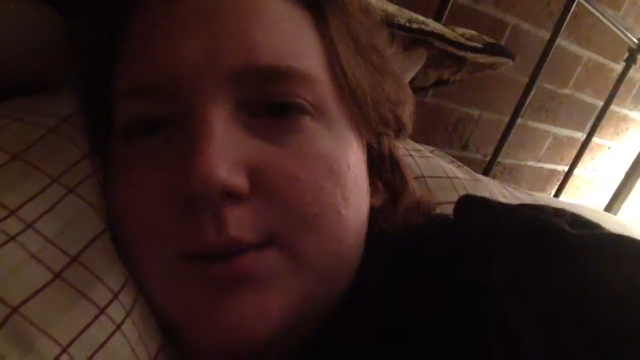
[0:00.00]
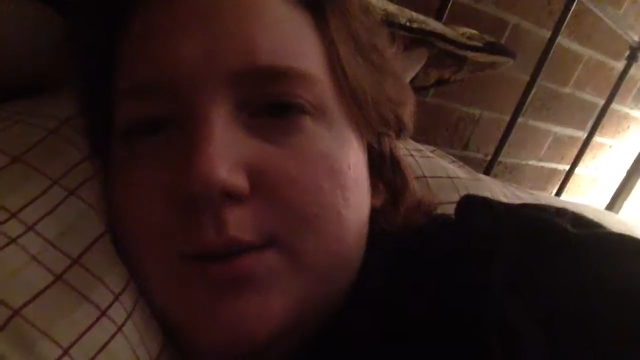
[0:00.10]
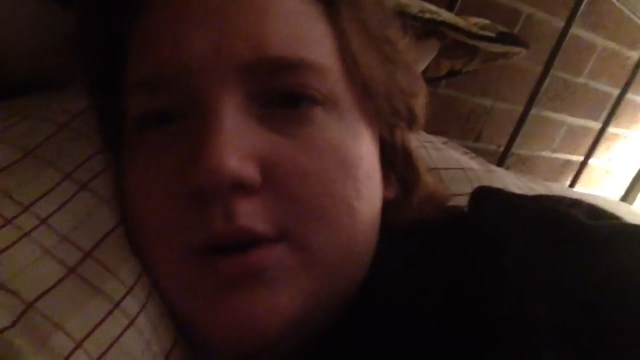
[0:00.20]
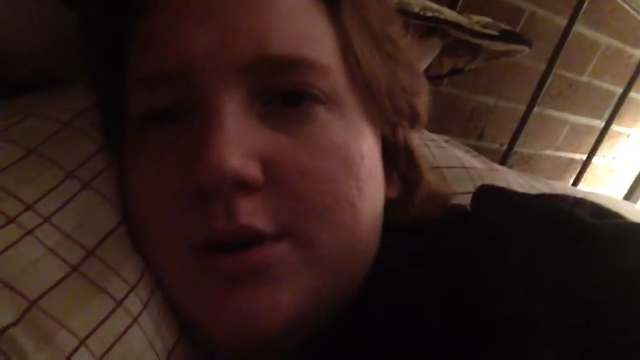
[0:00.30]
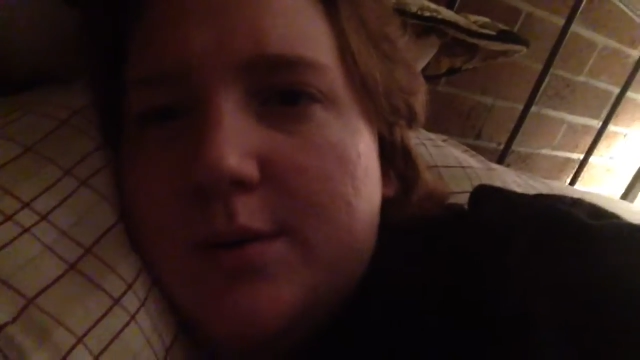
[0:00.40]

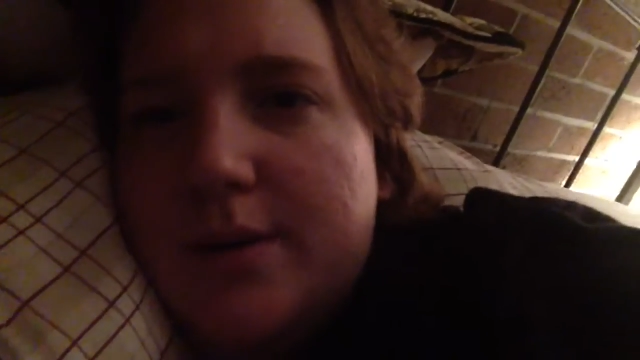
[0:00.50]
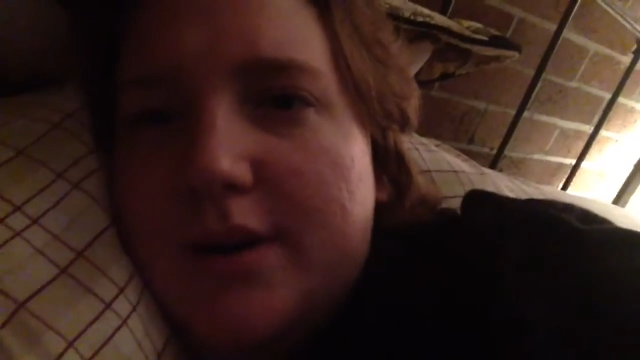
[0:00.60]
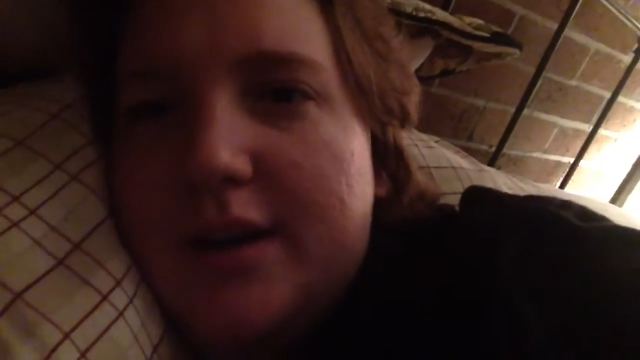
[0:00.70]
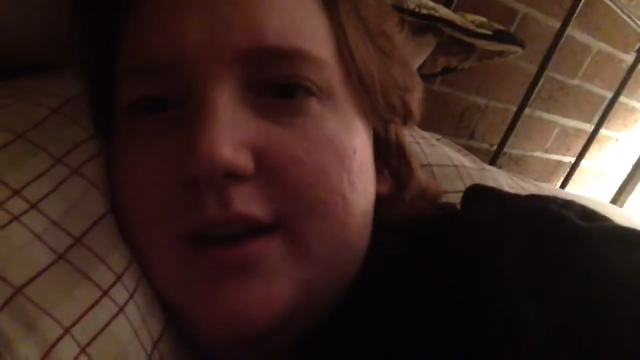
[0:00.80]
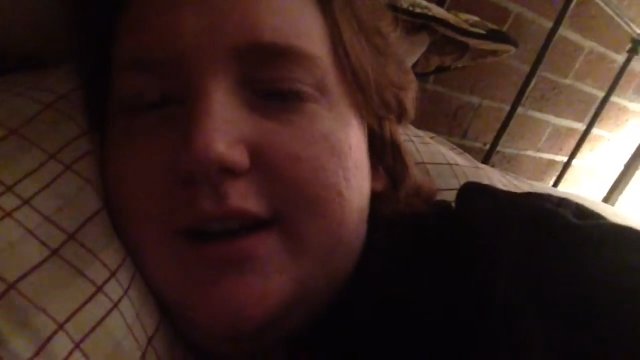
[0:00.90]
Whoa,
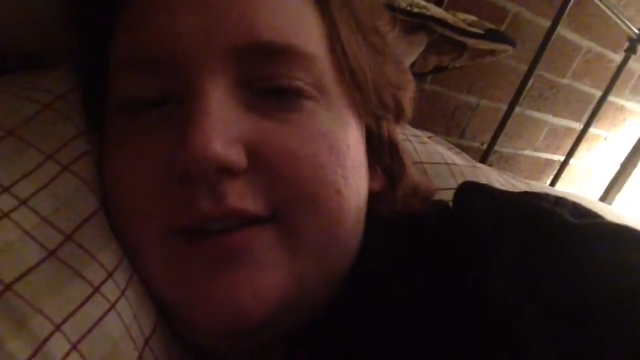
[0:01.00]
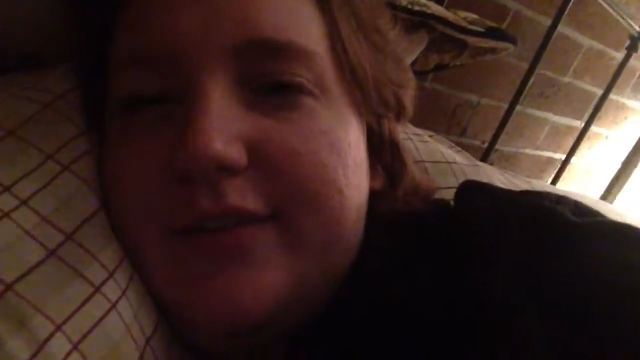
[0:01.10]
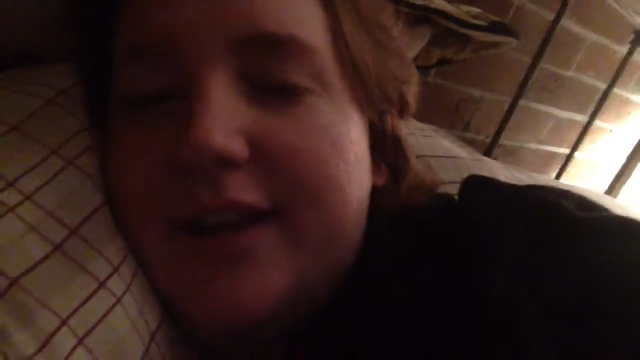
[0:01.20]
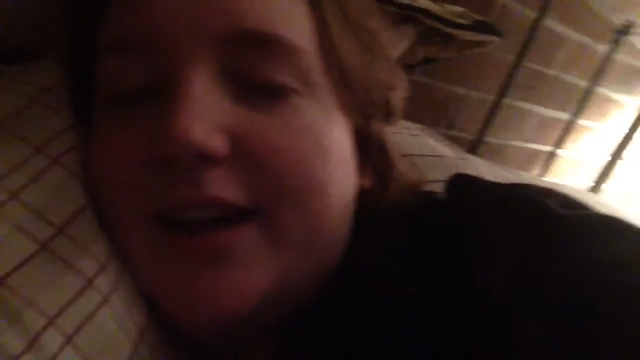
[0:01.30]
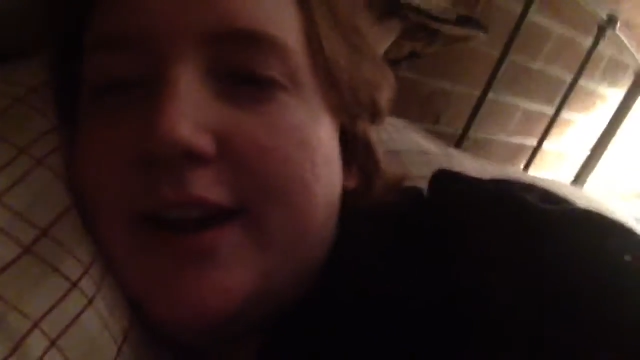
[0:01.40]
I have
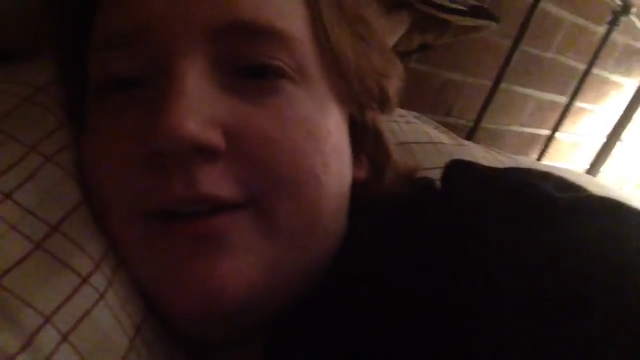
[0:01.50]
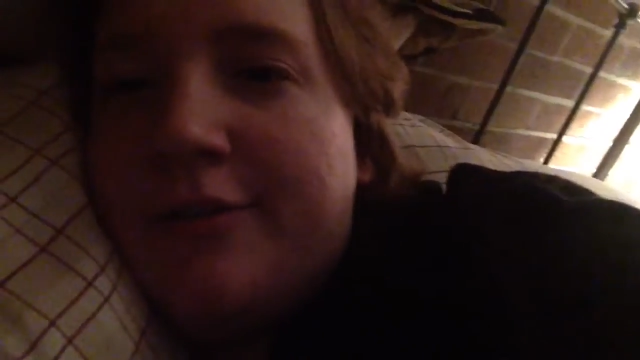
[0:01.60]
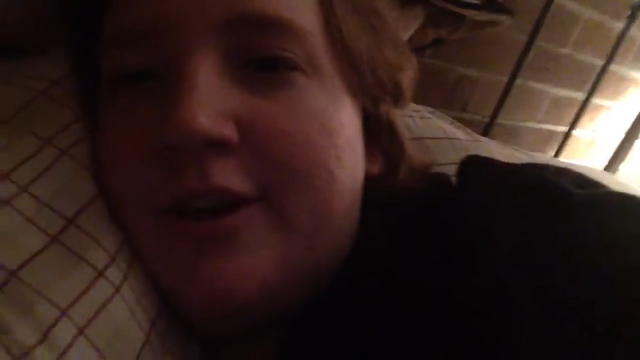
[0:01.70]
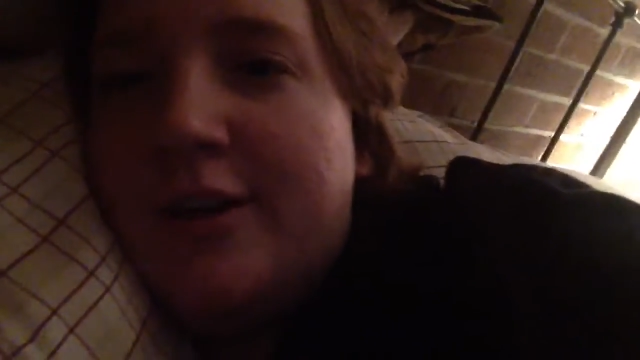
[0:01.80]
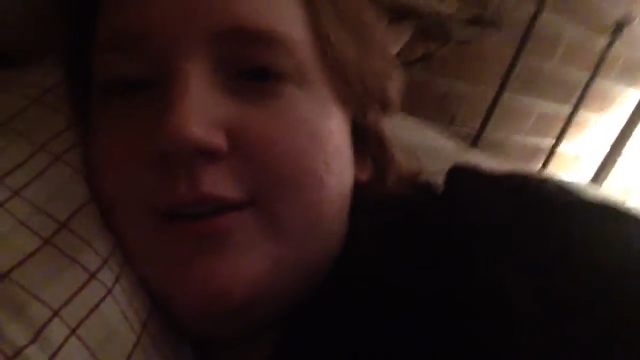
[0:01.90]
like a
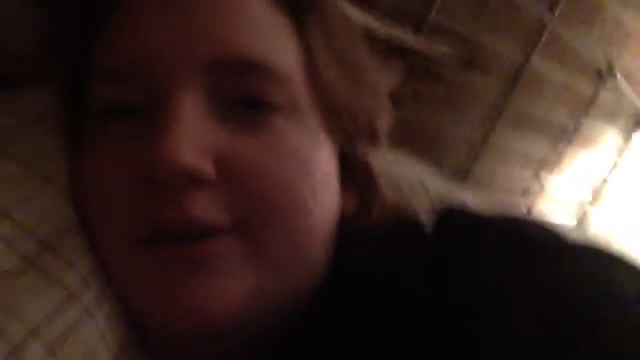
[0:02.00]
half an hour